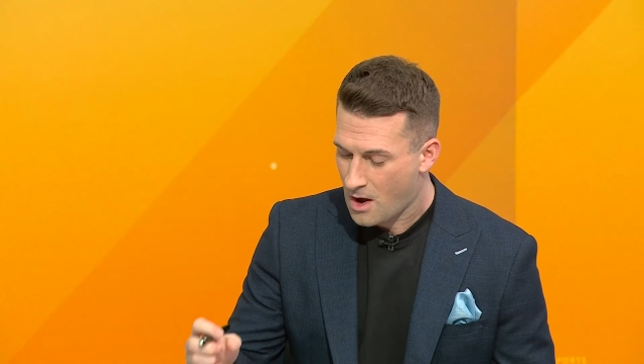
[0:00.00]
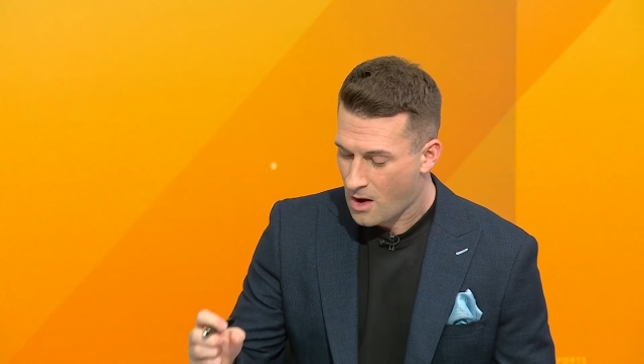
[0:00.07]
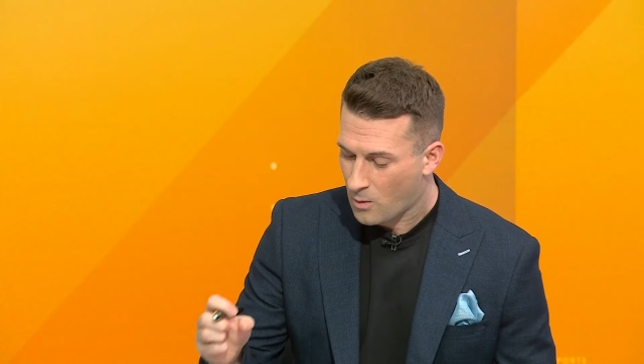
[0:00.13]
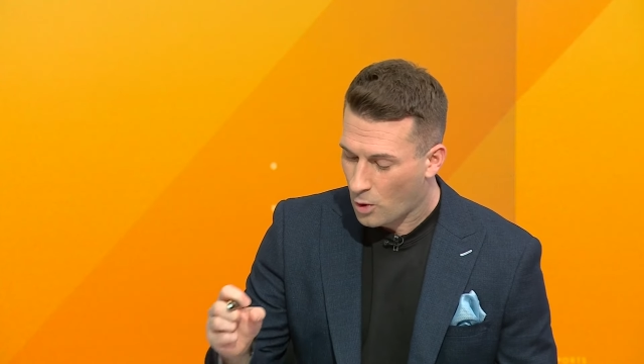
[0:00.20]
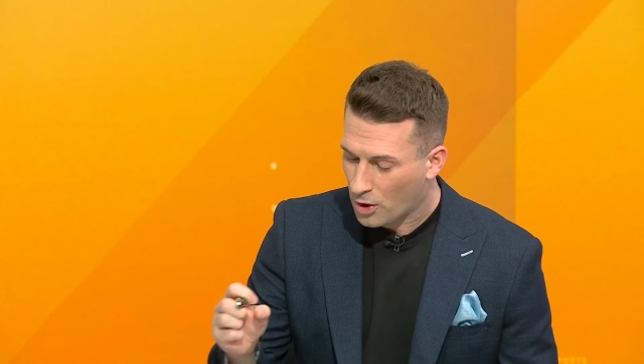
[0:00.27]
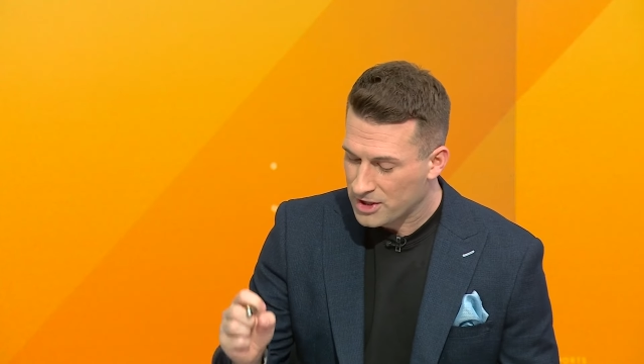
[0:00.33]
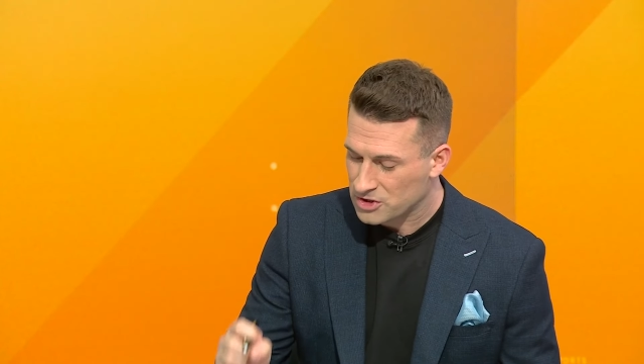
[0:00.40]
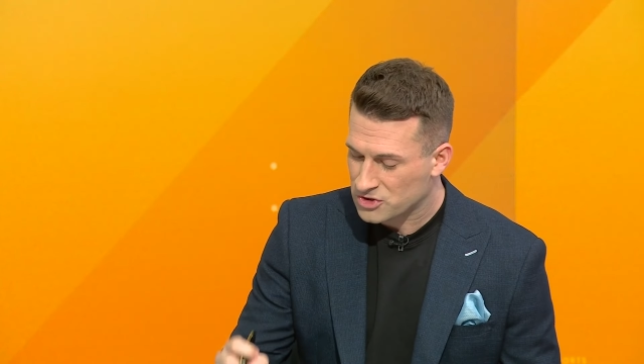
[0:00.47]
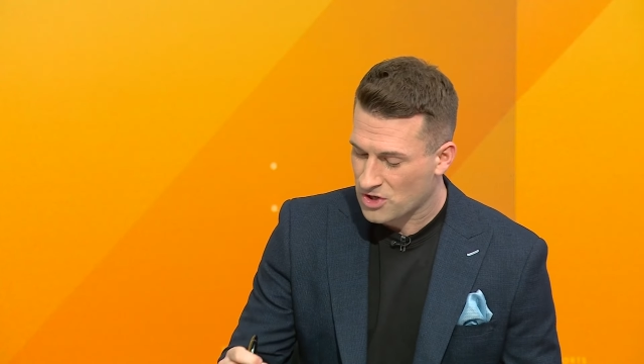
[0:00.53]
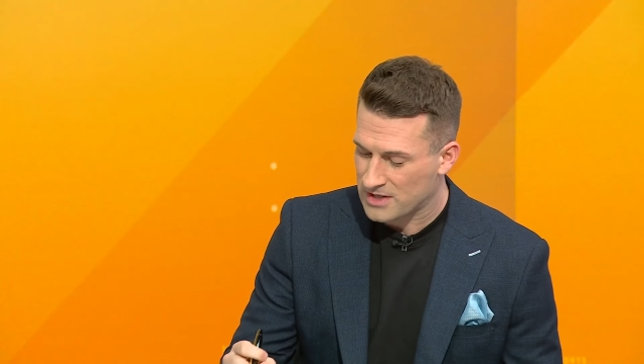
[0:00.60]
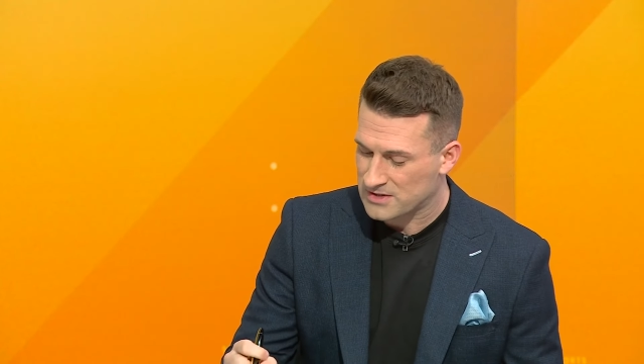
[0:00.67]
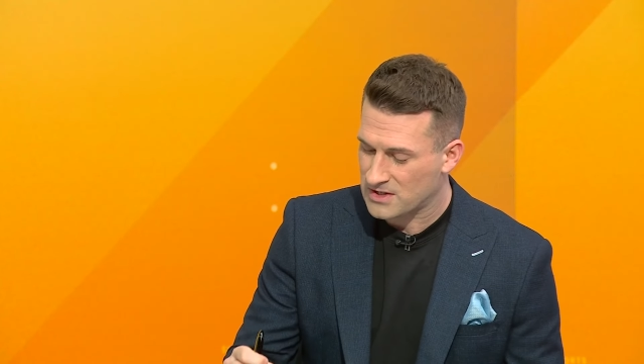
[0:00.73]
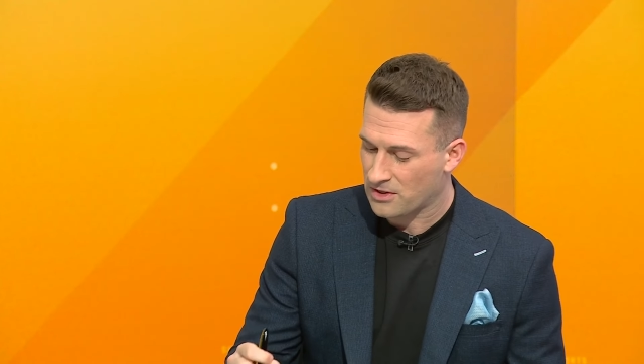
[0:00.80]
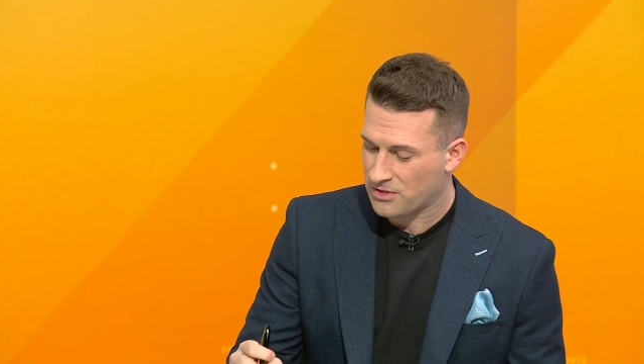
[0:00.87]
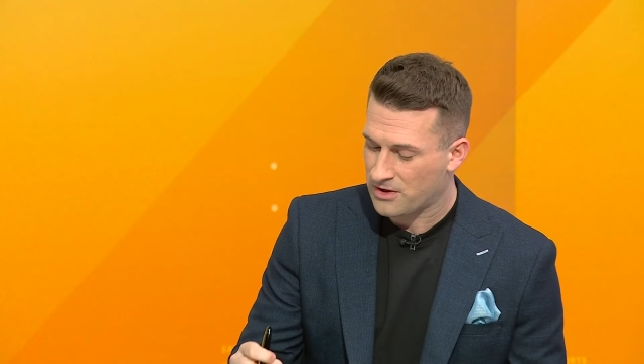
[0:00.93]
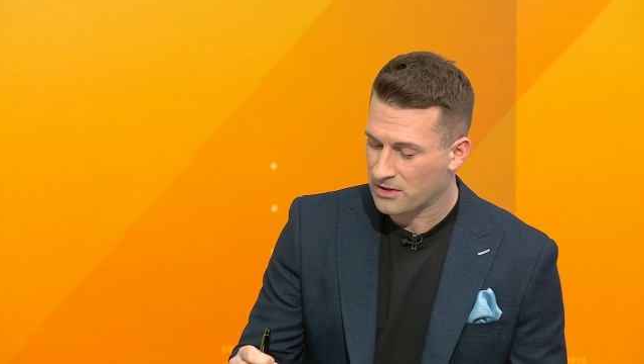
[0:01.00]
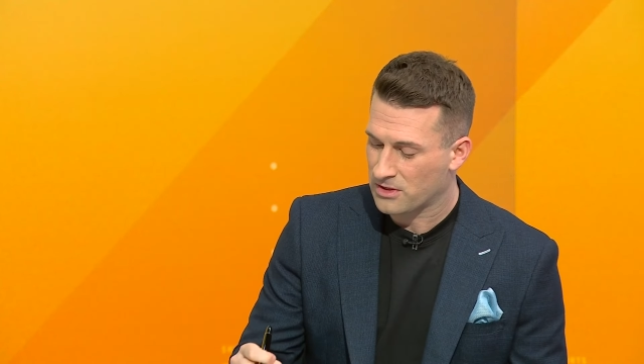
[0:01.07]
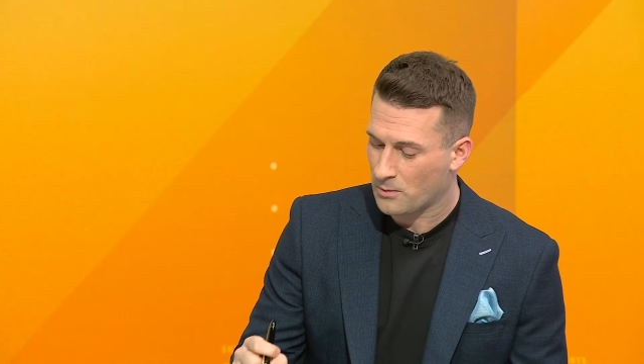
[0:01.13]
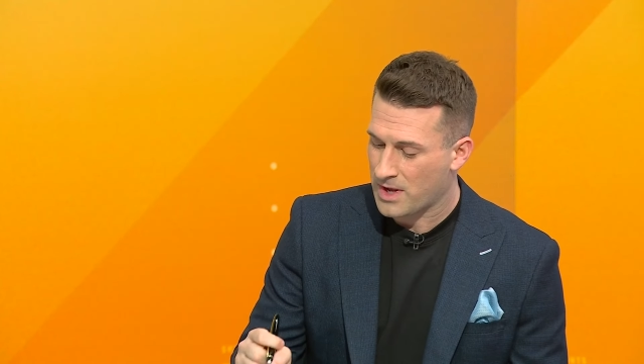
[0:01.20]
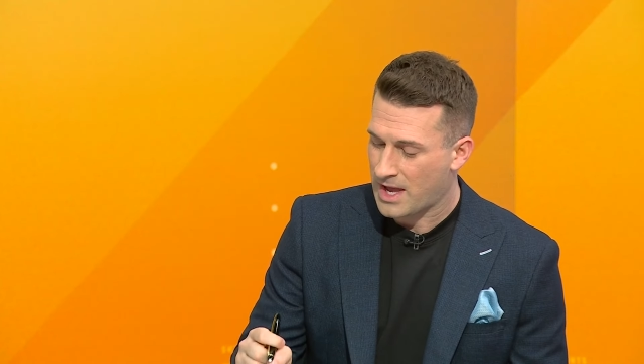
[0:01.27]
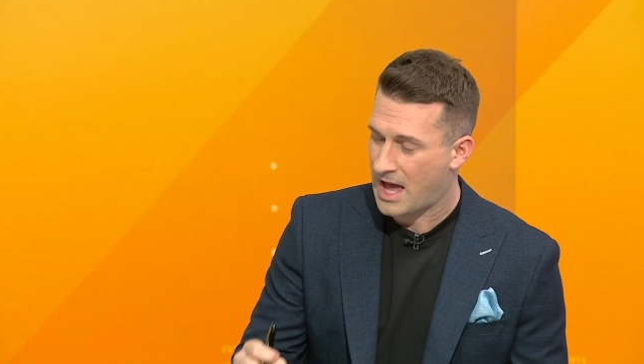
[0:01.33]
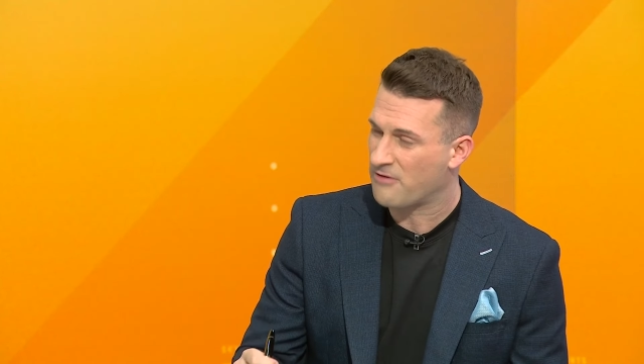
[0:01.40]
One interesting thing that
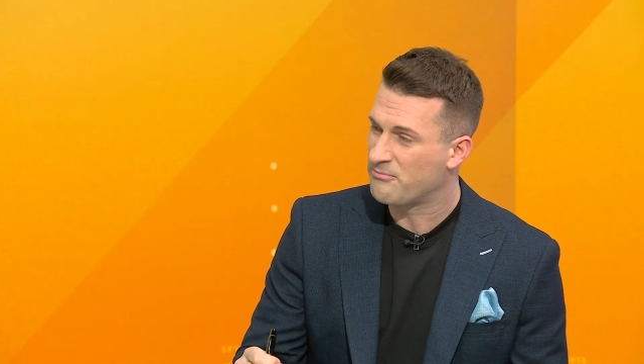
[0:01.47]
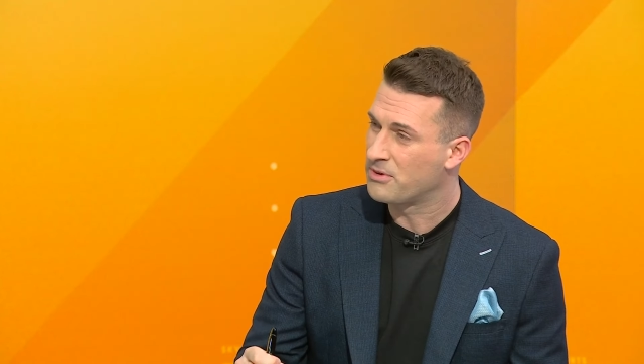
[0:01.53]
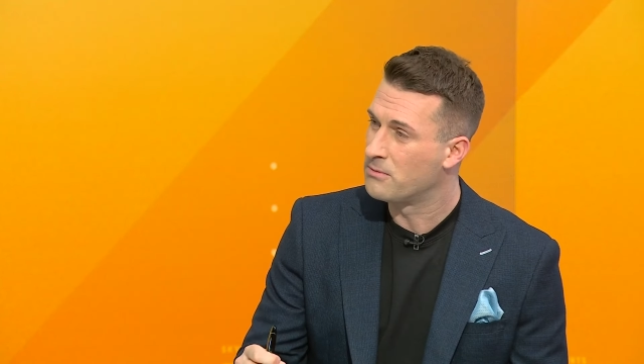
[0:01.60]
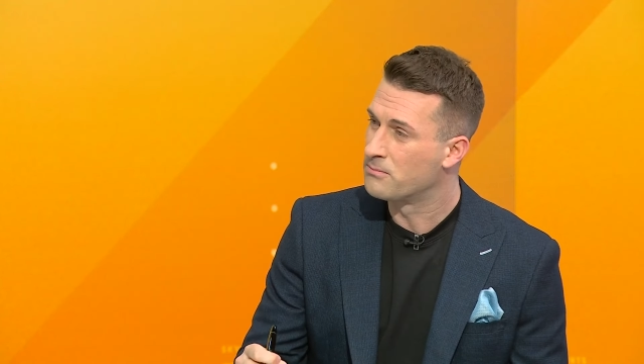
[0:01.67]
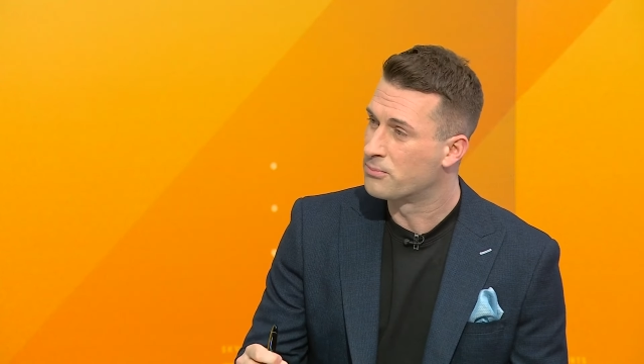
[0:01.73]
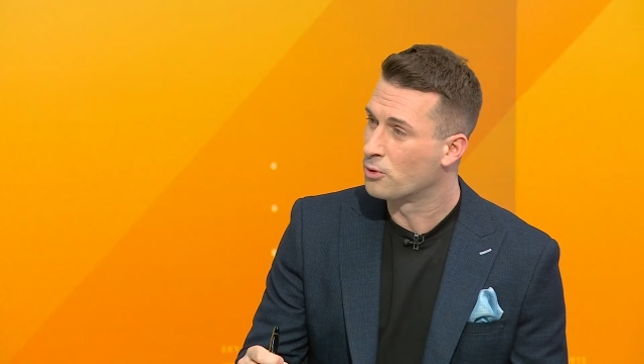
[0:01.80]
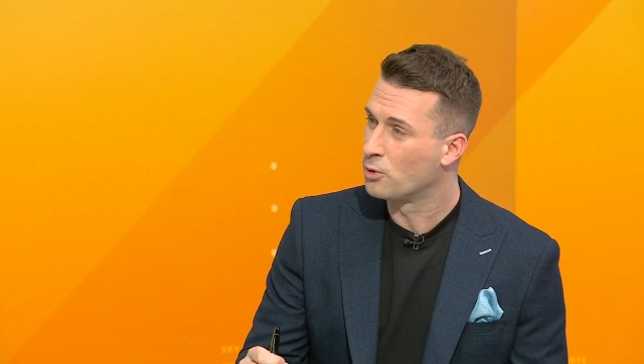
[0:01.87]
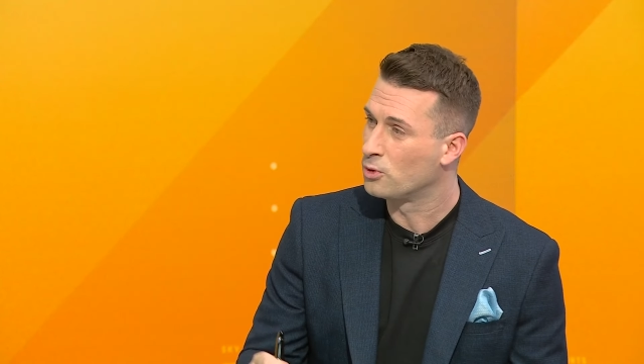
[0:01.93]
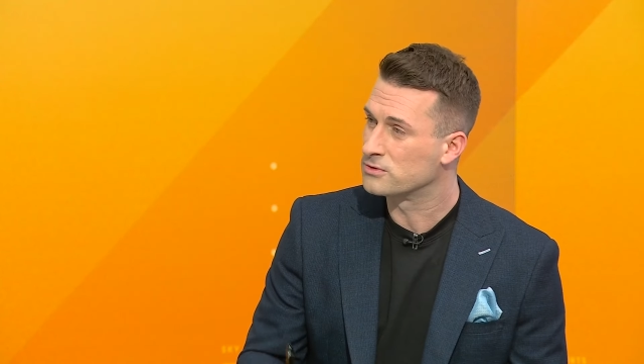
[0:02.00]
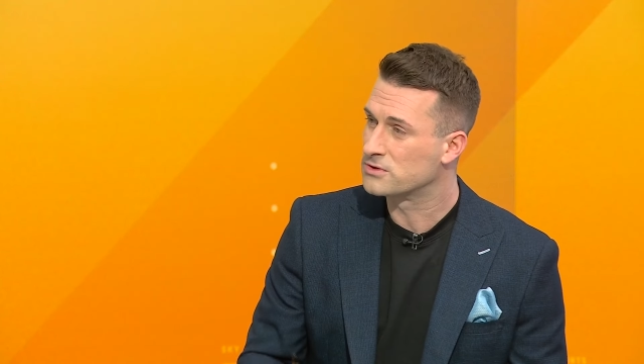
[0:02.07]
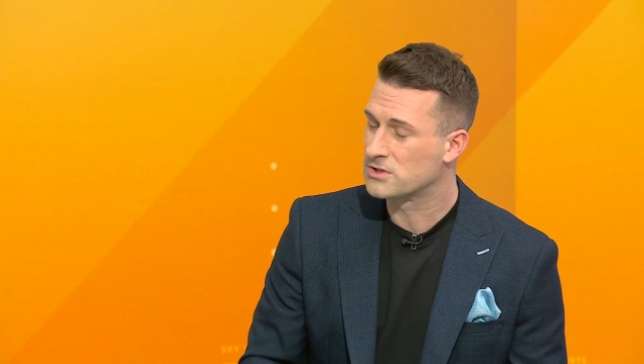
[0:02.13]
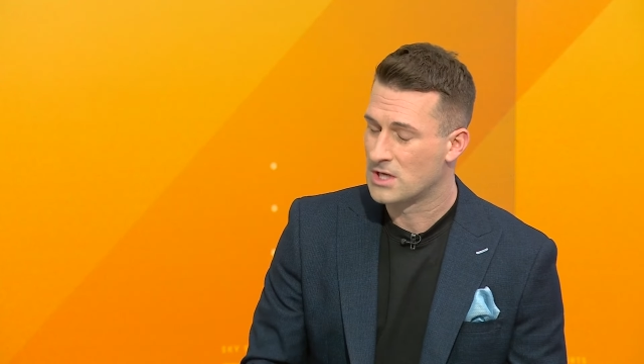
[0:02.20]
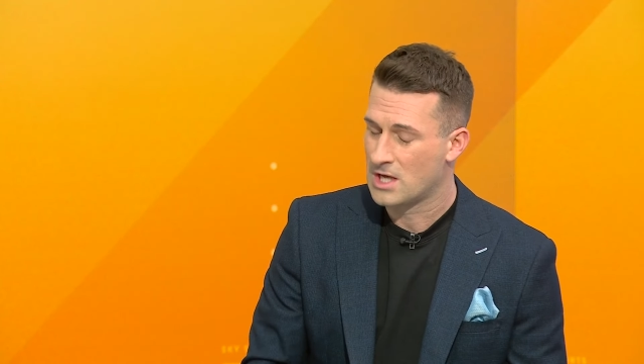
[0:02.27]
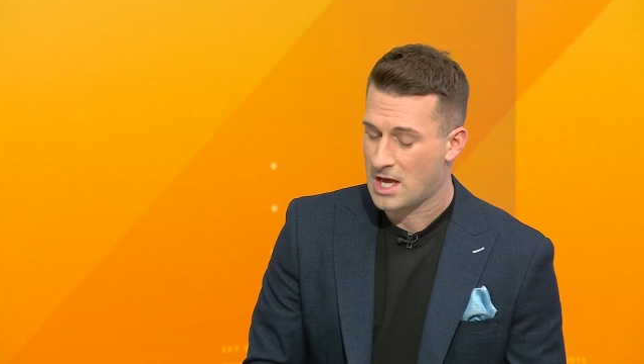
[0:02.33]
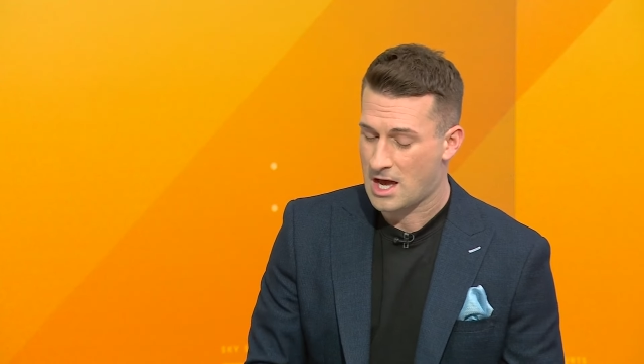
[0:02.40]
we have been brought